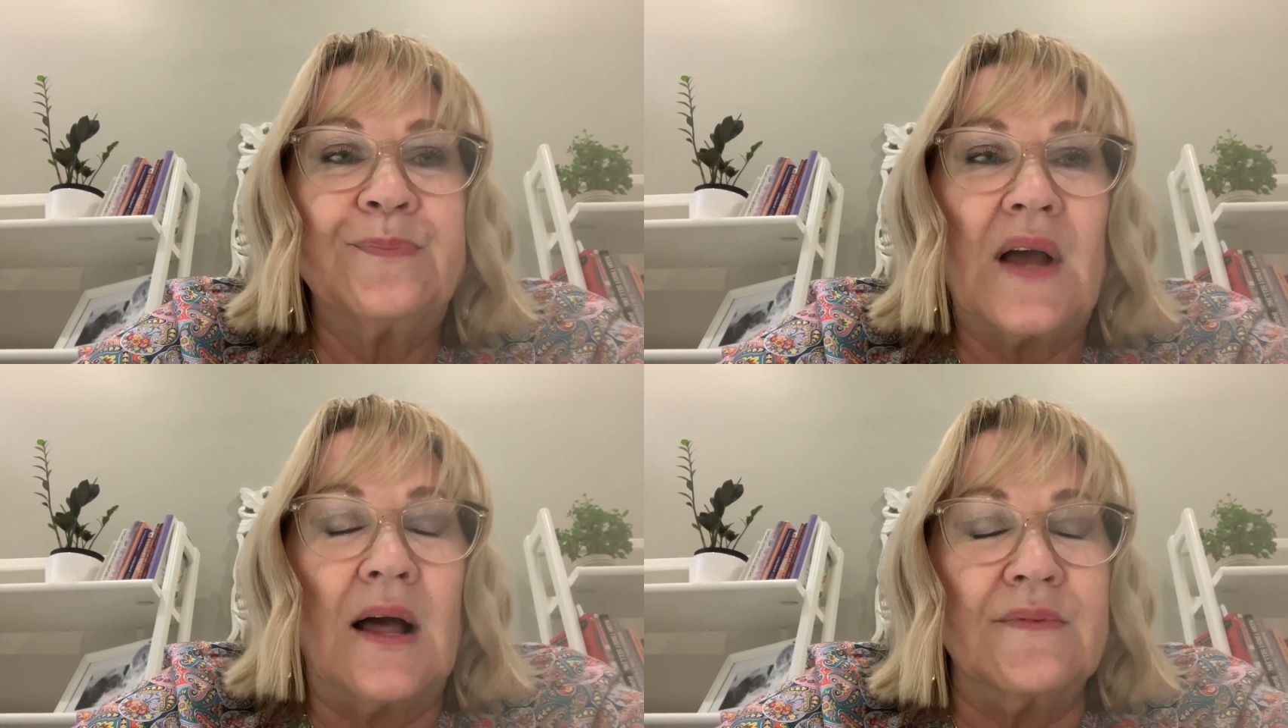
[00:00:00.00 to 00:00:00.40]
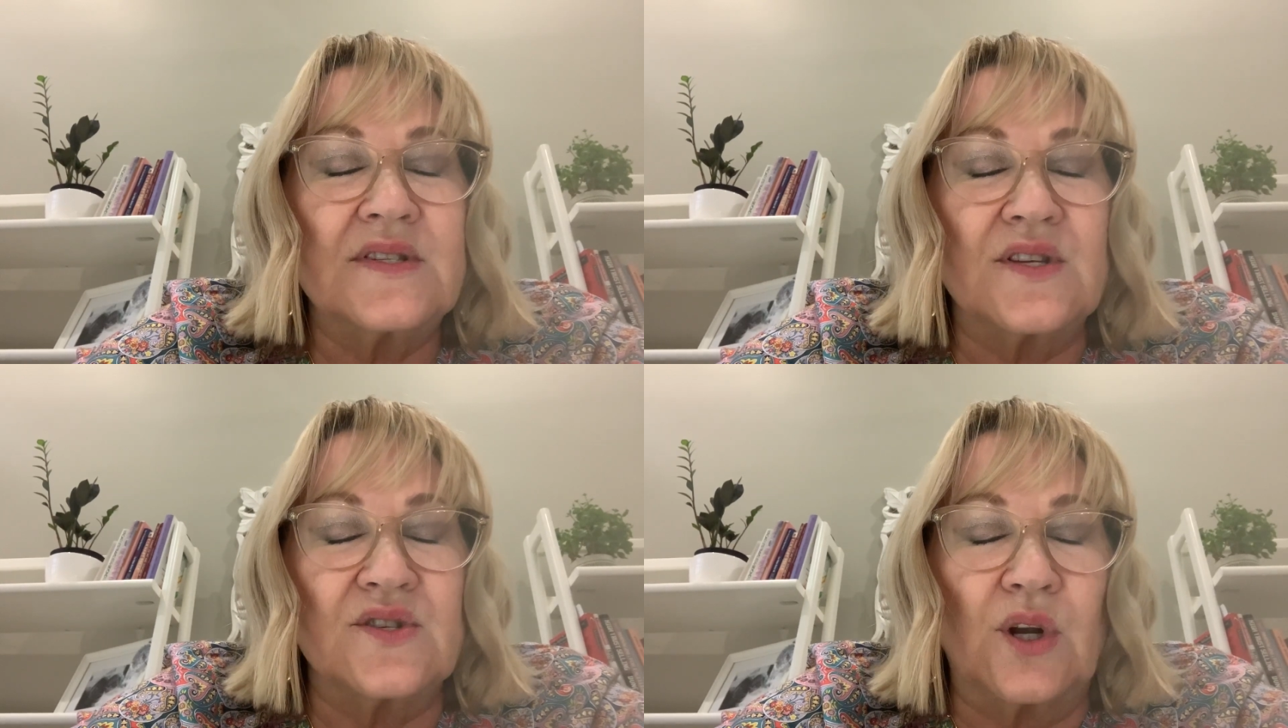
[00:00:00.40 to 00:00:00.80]
And uh,
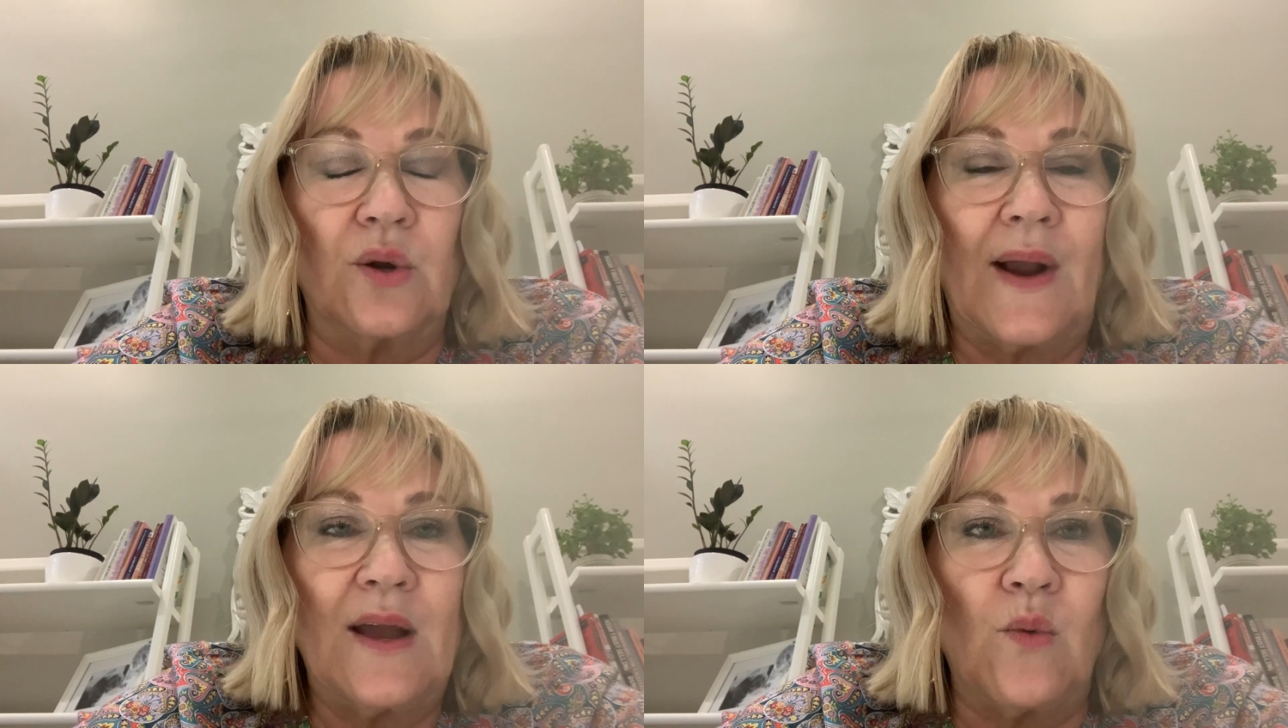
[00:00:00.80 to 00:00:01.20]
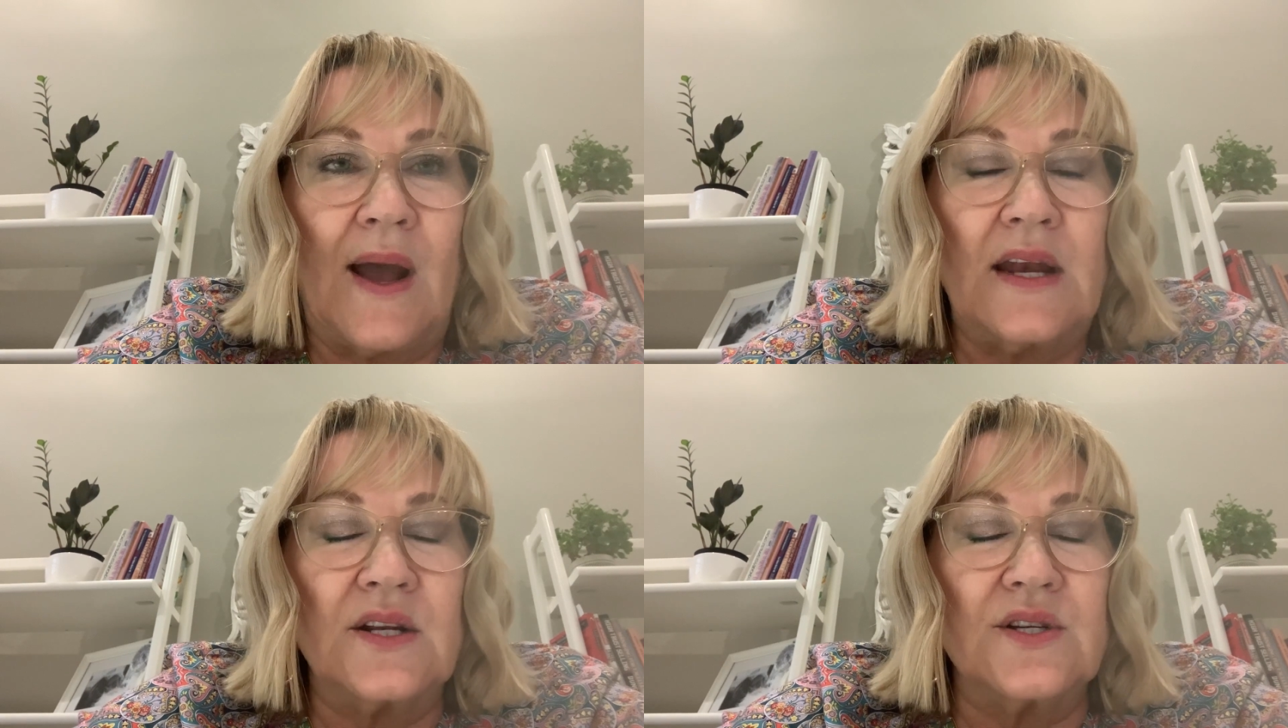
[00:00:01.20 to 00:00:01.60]
this is a great
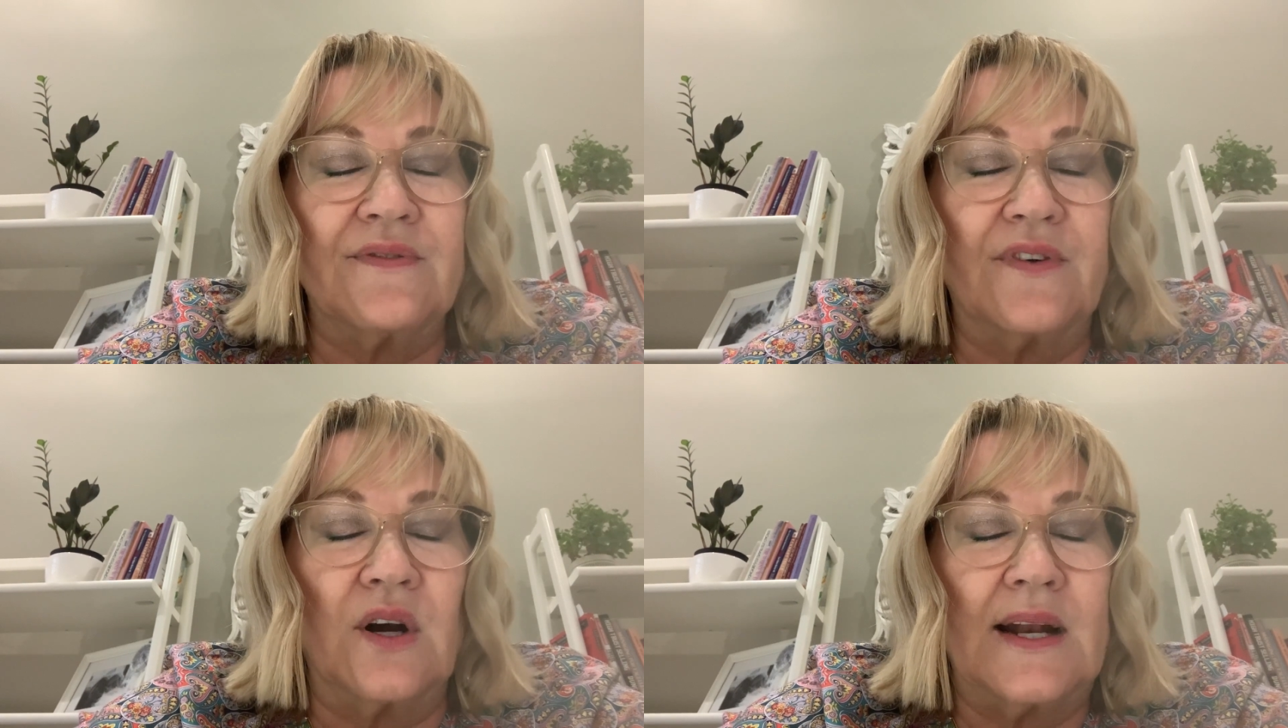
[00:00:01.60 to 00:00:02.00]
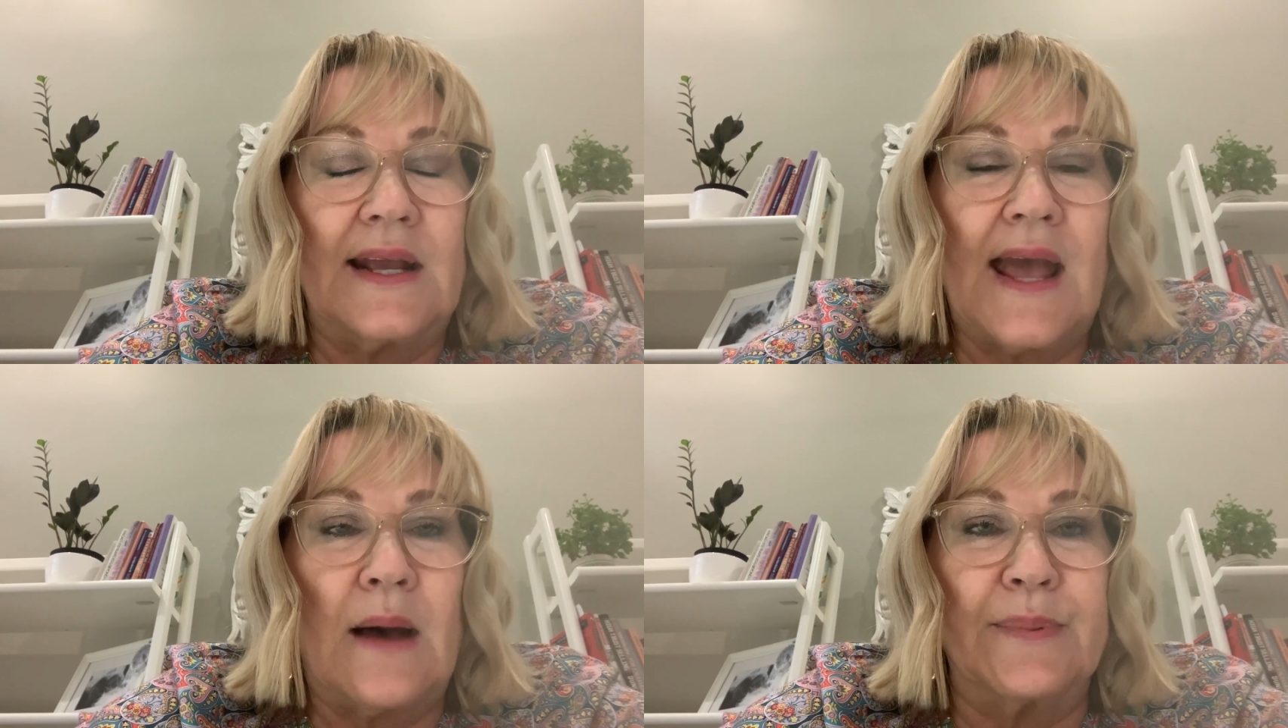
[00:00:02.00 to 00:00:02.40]
way to defer any
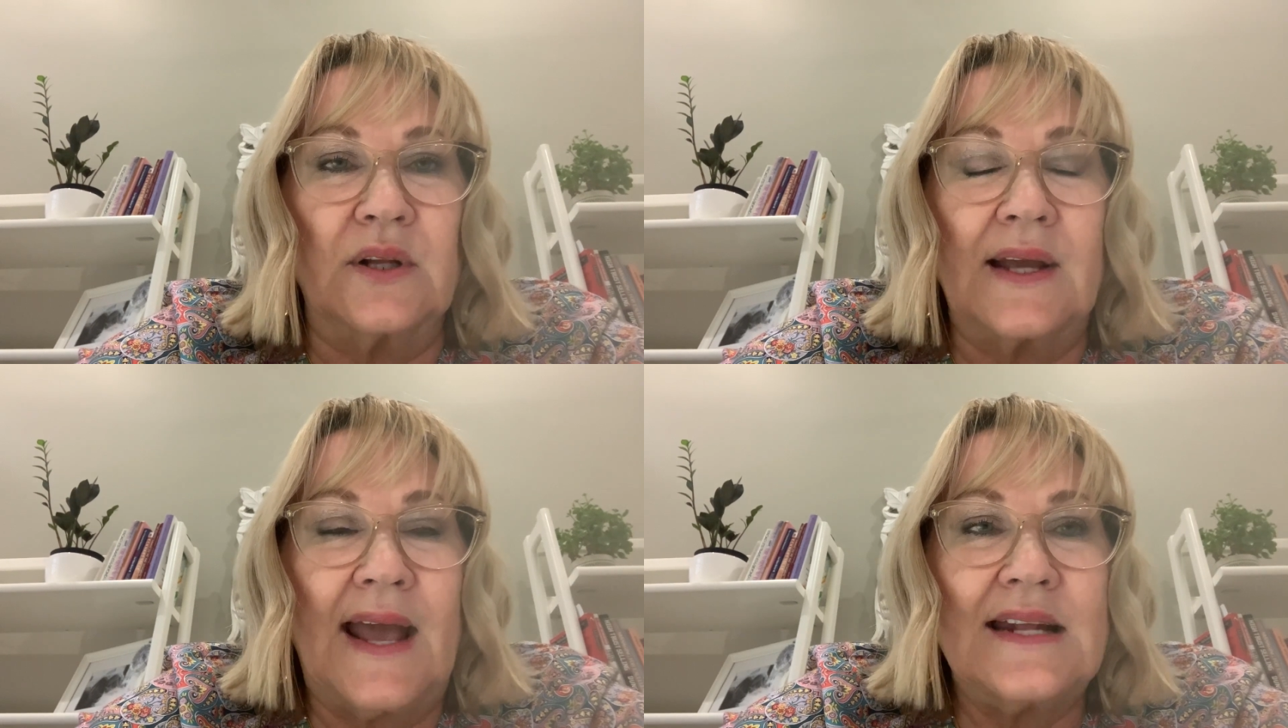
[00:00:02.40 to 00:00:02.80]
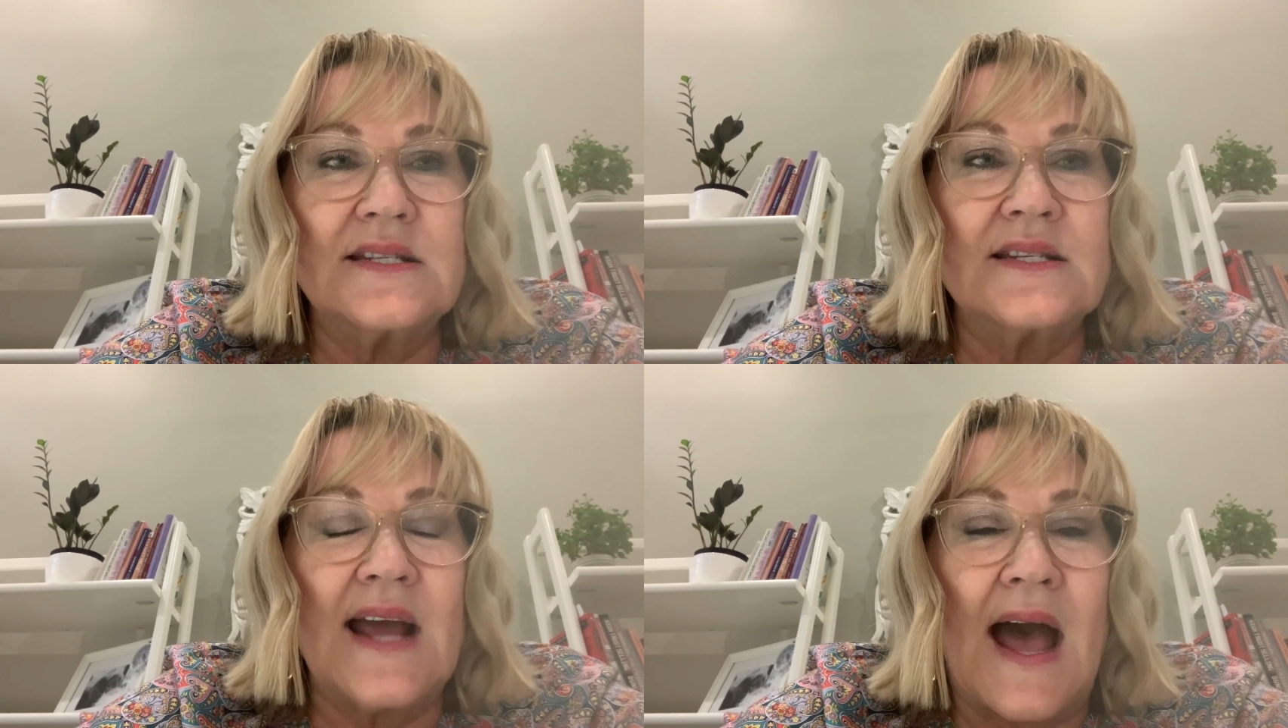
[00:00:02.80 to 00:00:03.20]
capital
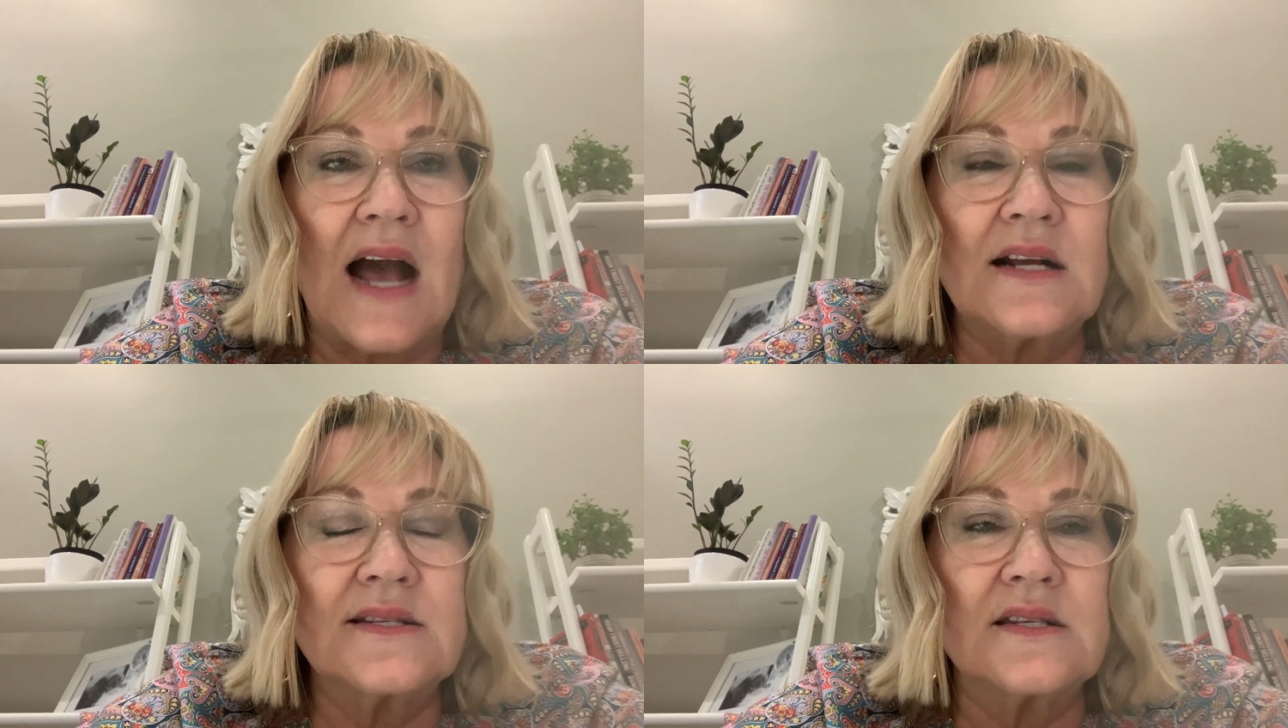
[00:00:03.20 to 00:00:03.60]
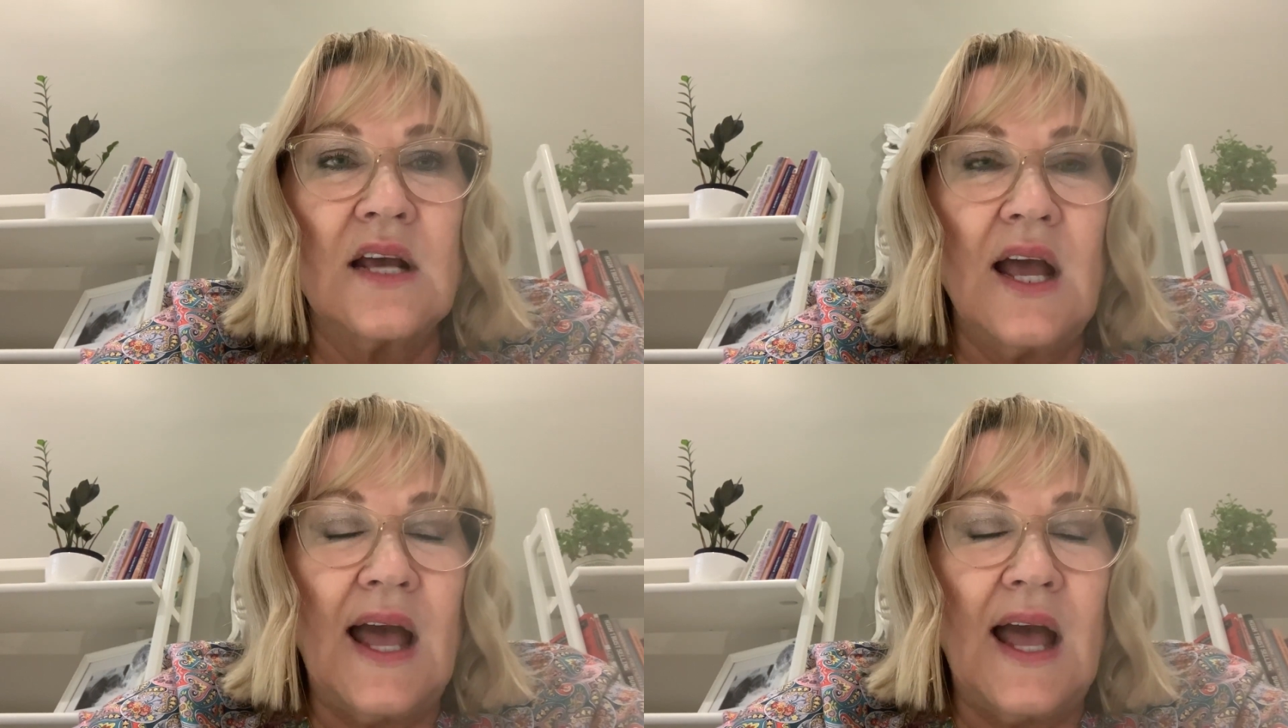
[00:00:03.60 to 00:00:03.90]
gains tax.